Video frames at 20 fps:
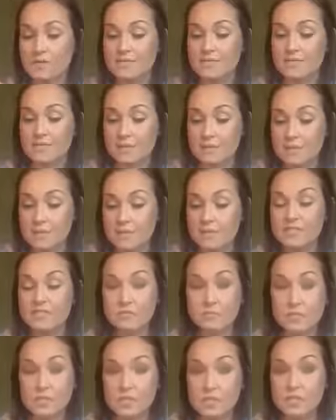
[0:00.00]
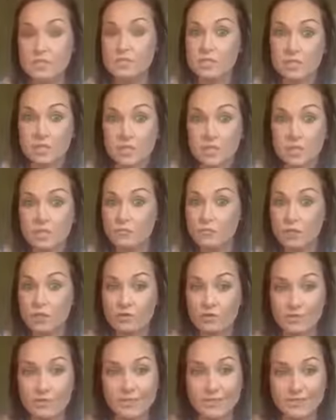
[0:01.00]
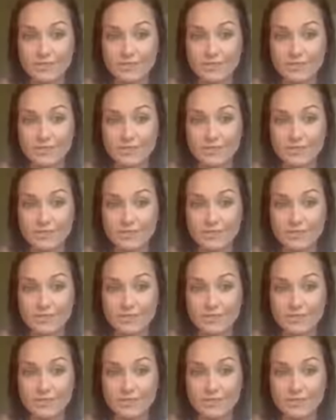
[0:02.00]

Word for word: CBD, CBG, CNN, whatever